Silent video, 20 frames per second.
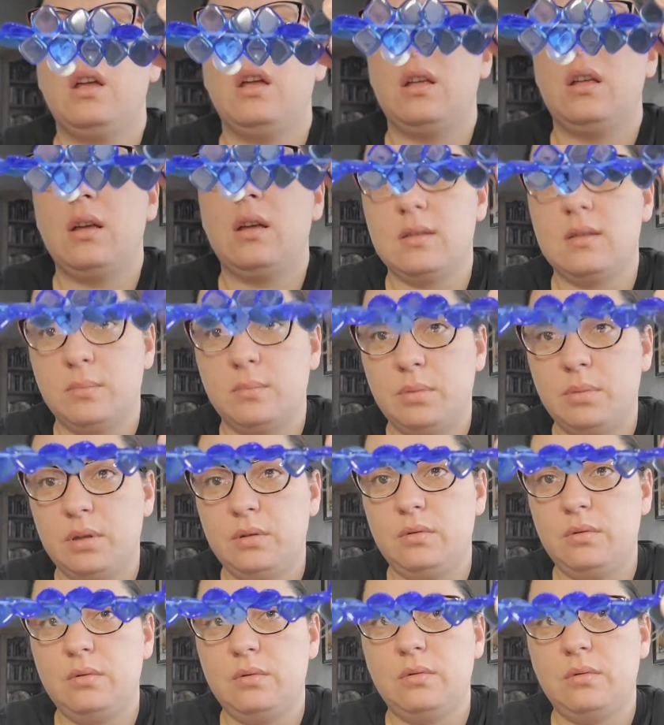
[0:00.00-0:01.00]
That's a
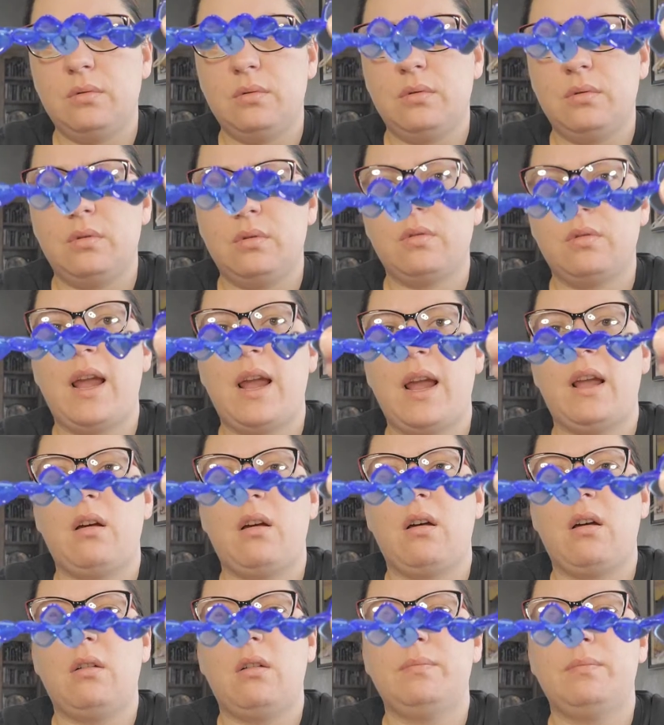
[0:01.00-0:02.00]
blue
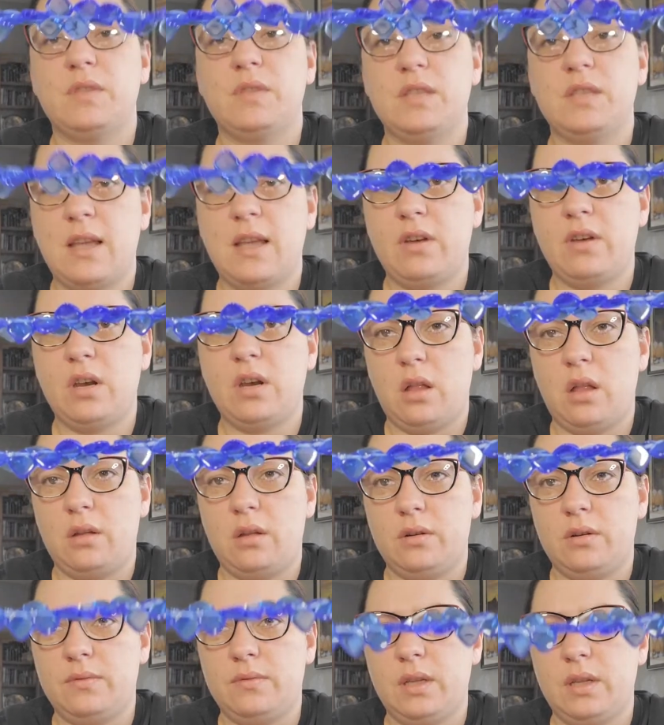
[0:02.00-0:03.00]
triangle.
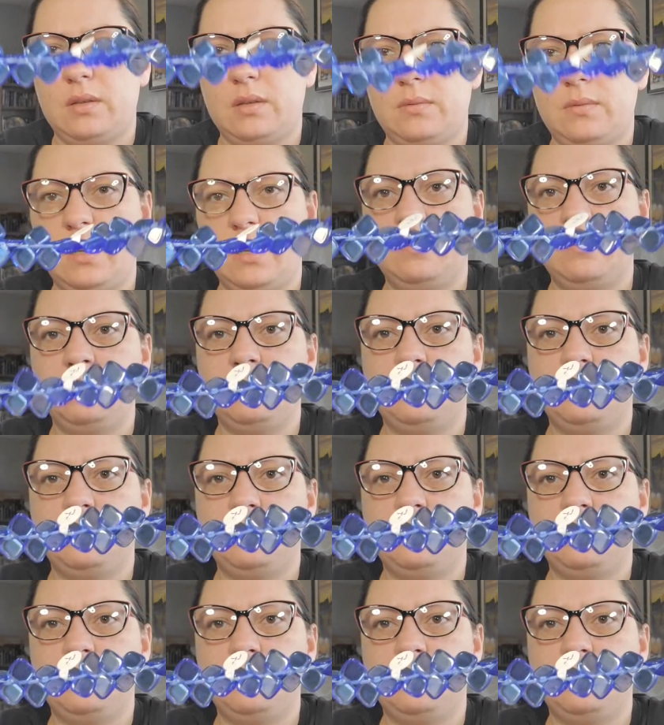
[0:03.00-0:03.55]
$7 for this one.